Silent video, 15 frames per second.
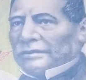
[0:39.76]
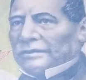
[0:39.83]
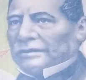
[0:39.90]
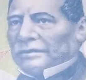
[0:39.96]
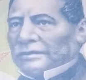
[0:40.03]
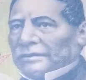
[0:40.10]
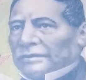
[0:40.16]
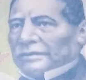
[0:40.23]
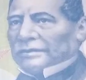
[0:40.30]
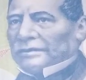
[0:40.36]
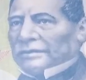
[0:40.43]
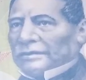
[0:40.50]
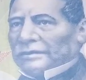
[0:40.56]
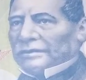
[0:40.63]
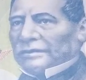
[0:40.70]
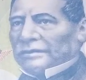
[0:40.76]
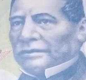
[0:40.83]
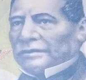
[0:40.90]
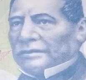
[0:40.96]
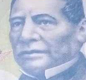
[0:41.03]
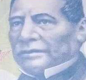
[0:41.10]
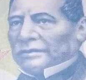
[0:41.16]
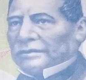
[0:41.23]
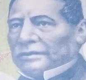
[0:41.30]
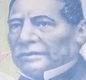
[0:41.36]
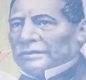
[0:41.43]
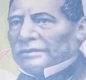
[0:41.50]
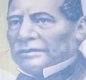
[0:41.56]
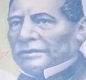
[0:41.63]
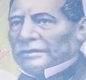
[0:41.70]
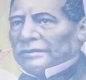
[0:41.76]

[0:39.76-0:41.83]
enjoyed it. Like, share, and subscribe.